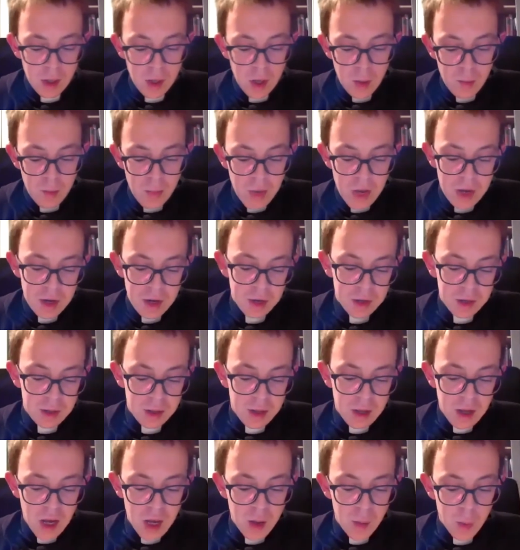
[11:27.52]
Many a
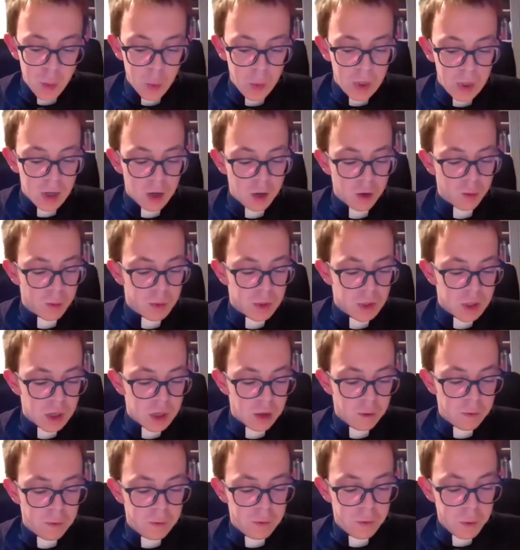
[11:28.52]
time we can
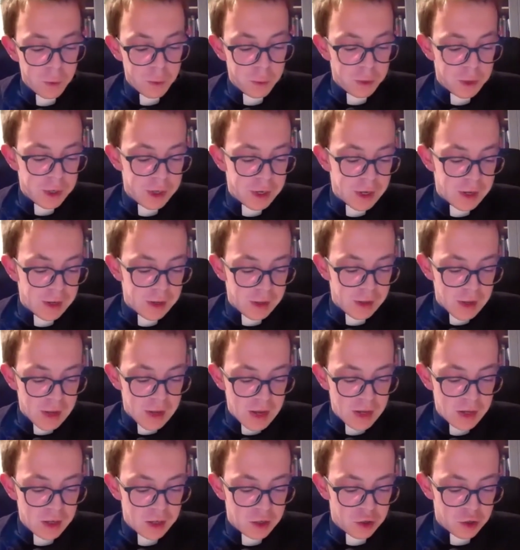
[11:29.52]
observe fury and
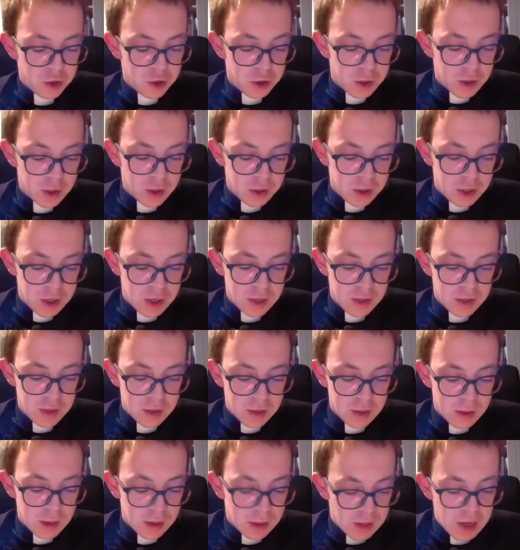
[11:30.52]
anger
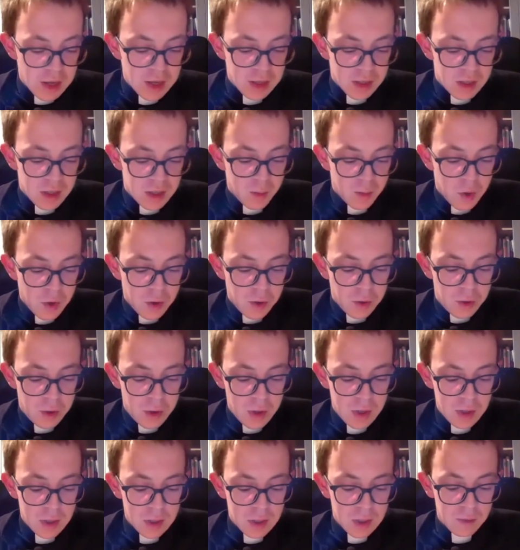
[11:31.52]
against
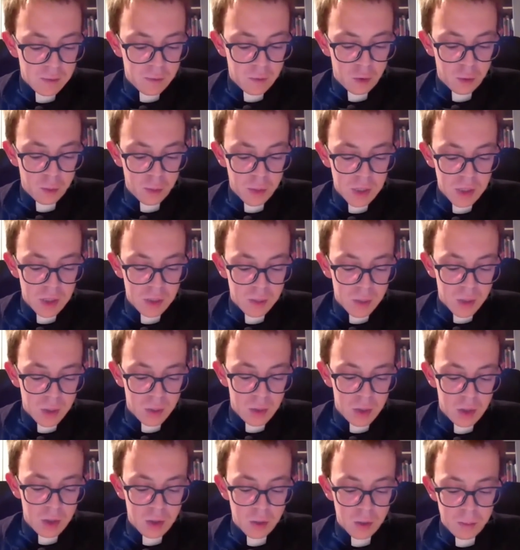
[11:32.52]
monotheism from his
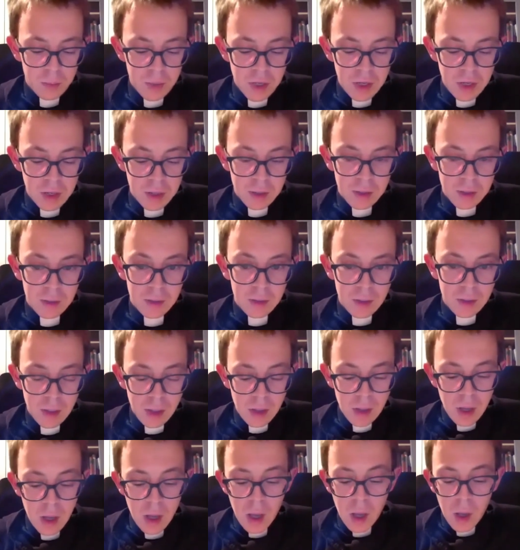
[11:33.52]
public opinions,
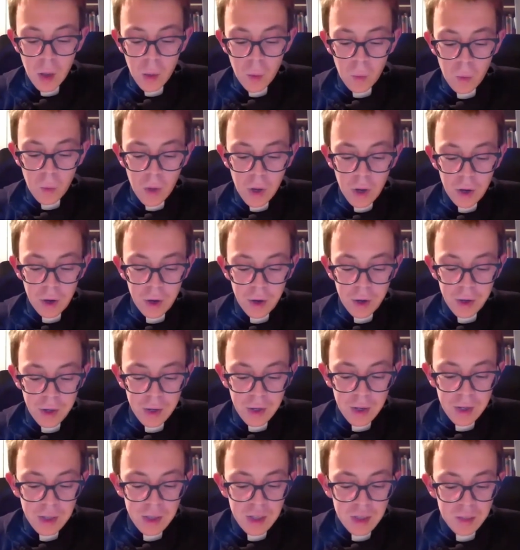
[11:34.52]
where in
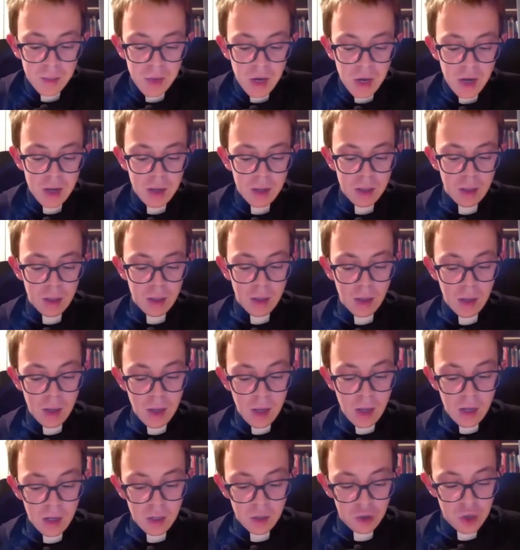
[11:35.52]
his mind,
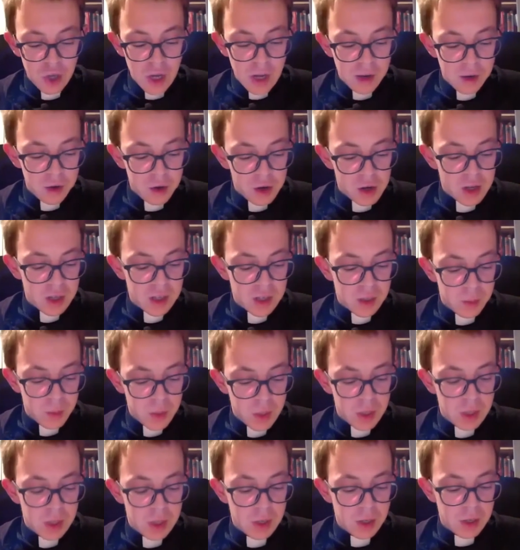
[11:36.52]
generally
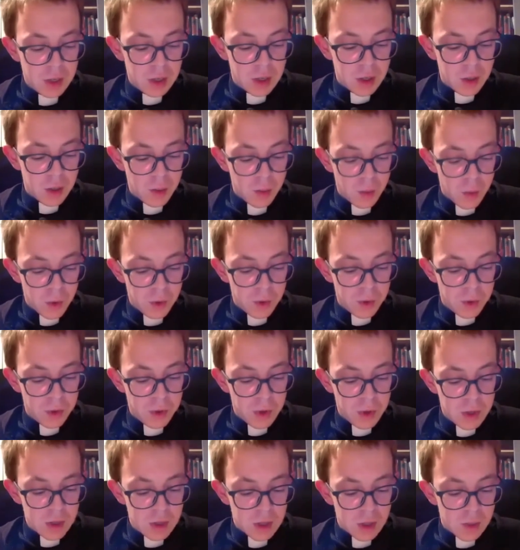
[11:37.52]
speaking,
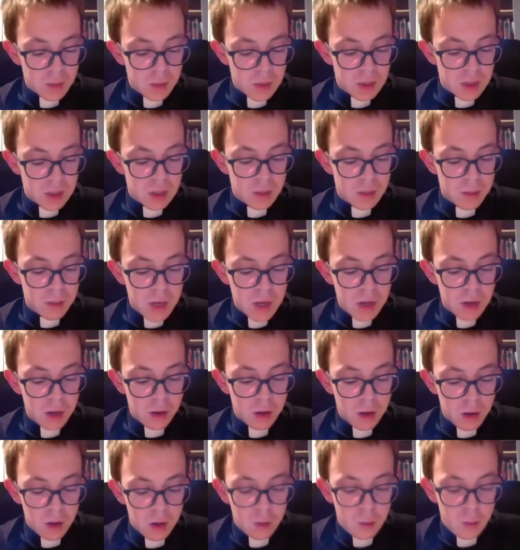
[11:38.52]
monotheism is the main
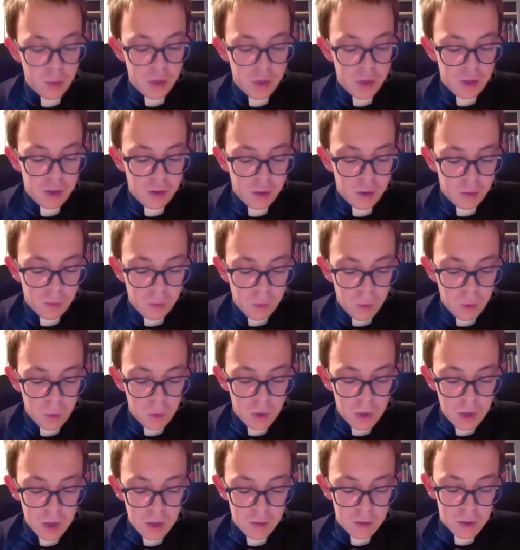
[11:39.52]
culprit of all
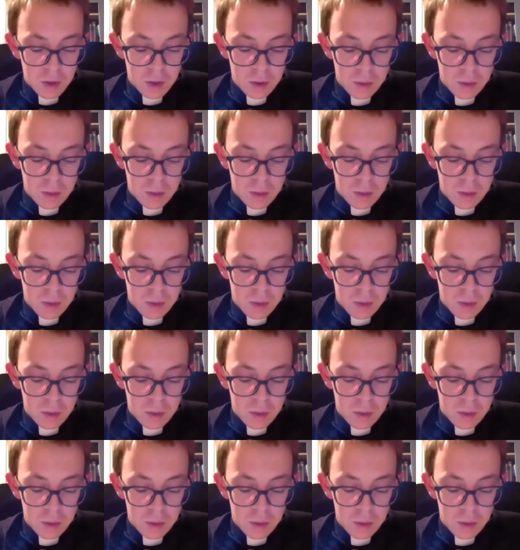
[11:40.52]
evil.